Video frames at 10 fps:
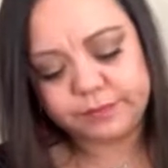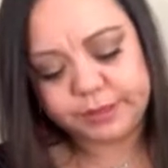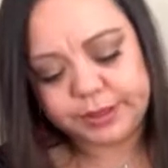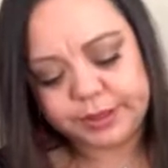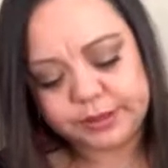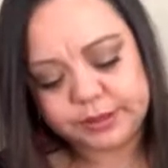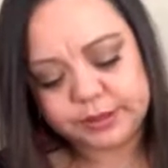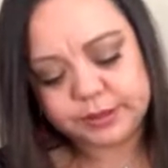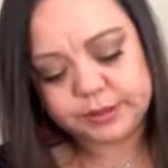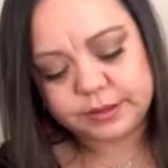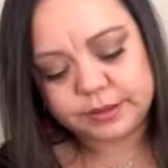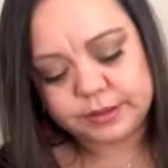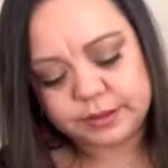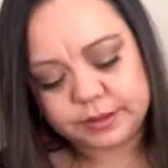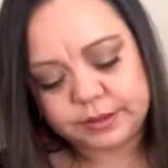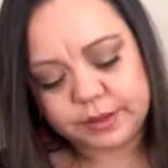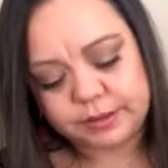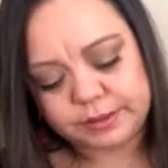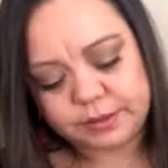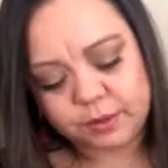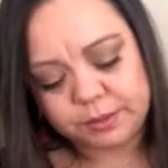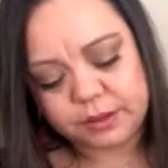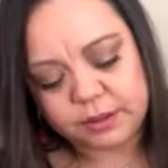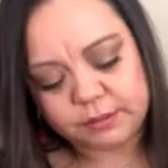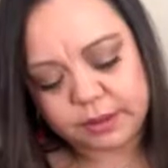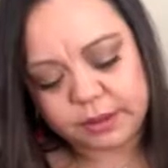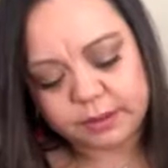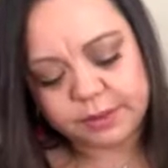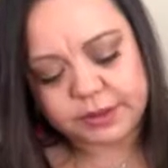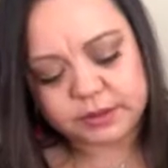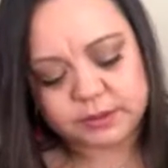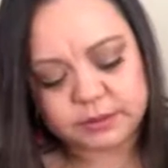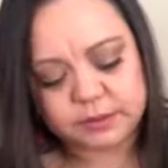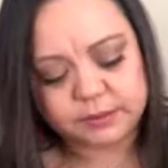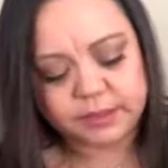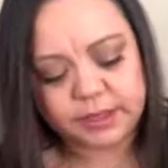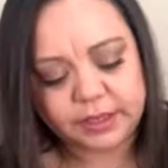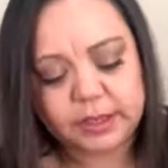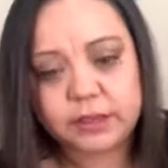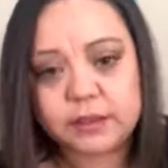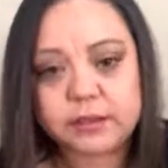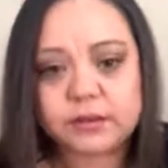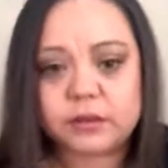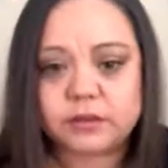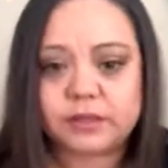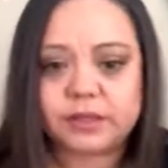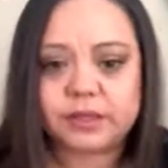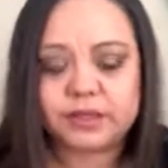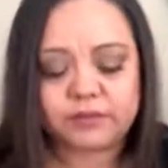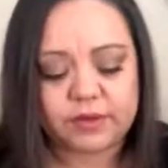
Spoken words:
but I was hoping they were, because I'm like, I need another alternative.